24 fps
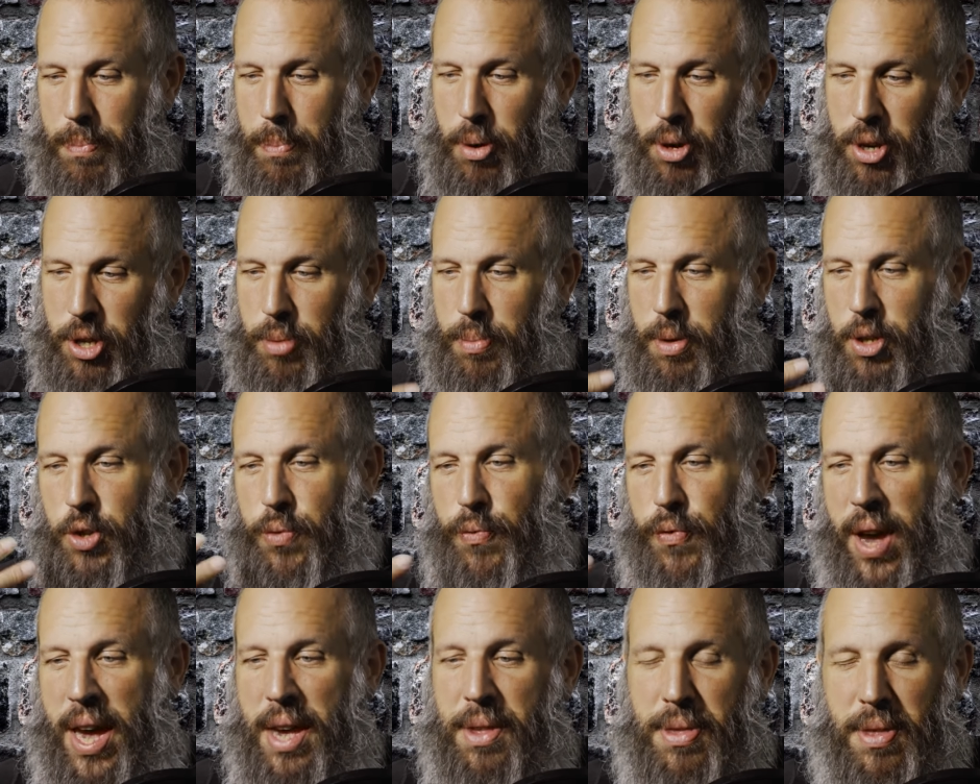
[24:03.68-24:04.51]
put as
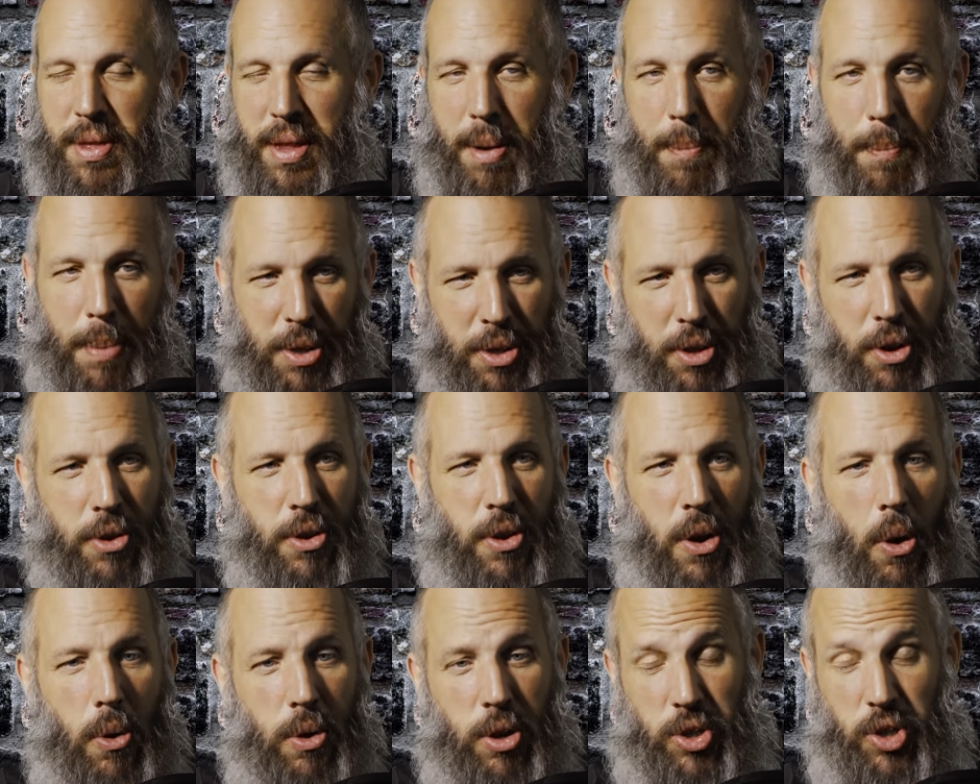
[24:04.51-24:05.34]
much faith in them. But they're
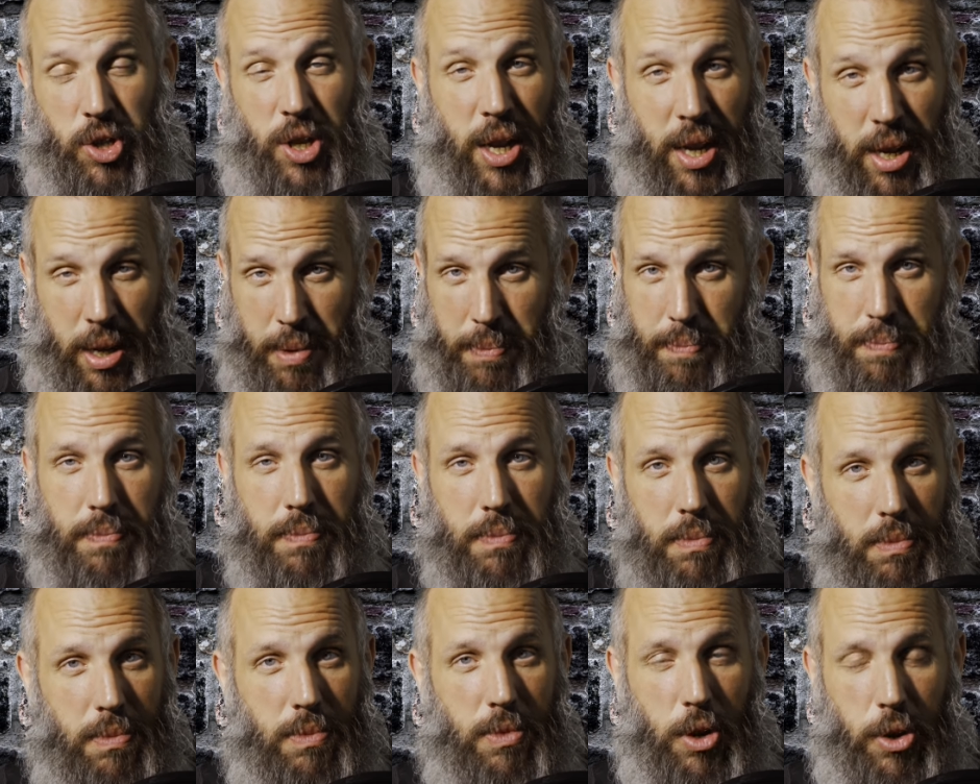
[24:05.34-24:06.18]
noticing.
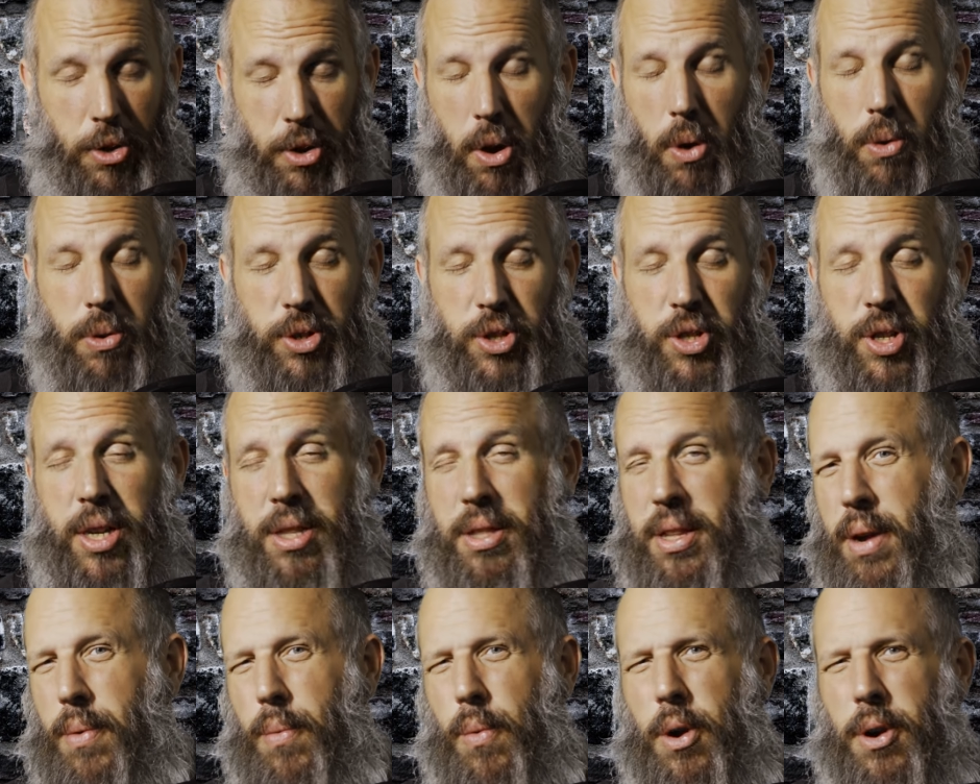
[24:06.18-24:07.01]
They're
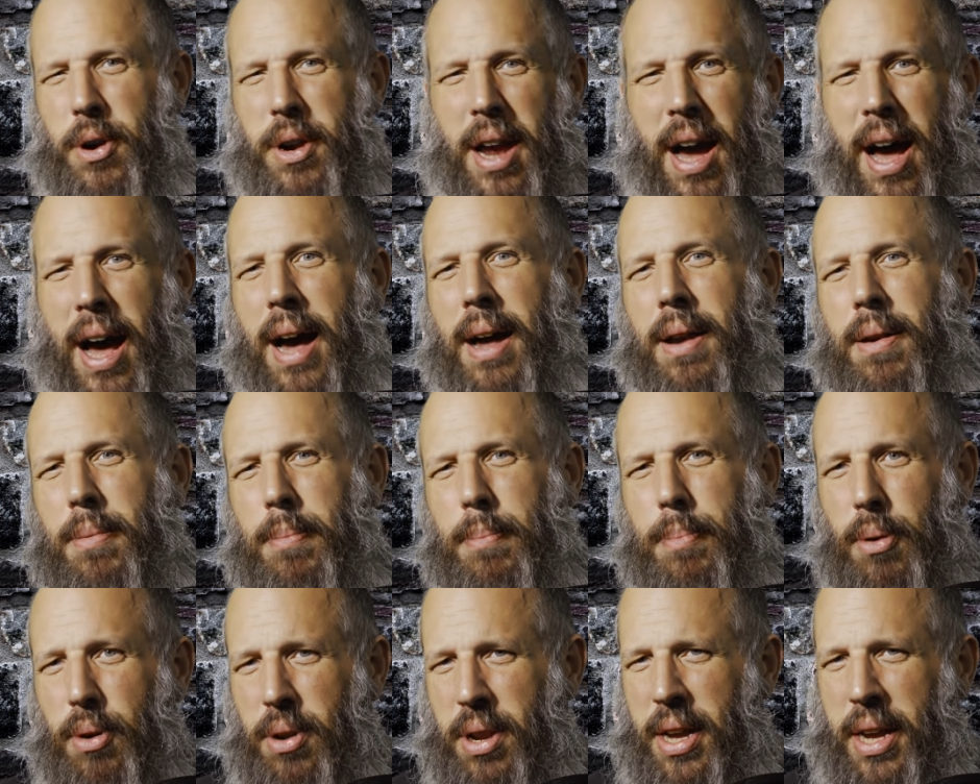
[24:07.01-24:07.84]
noticing that we're not
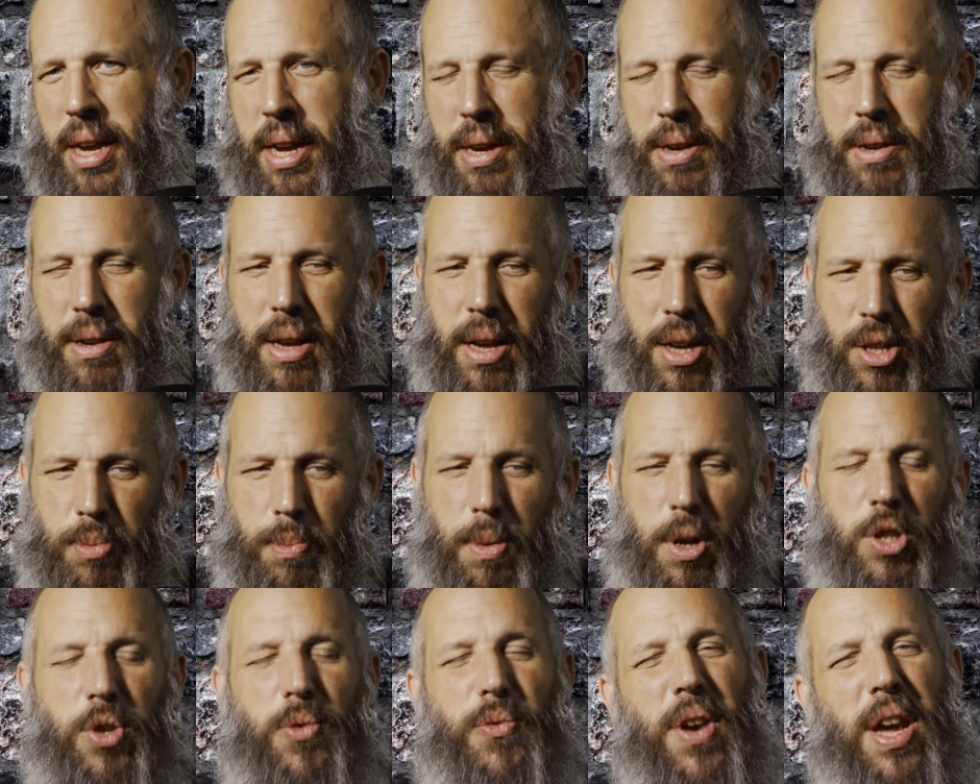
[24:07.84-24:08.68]
putting
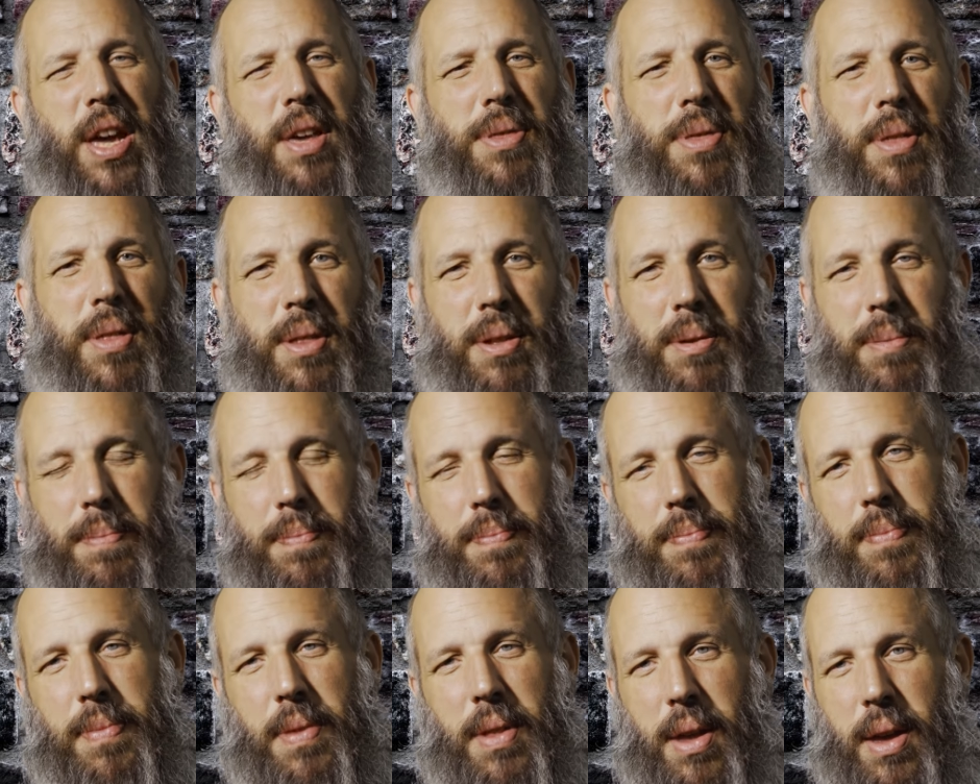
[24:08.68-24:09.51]
as much faith in them.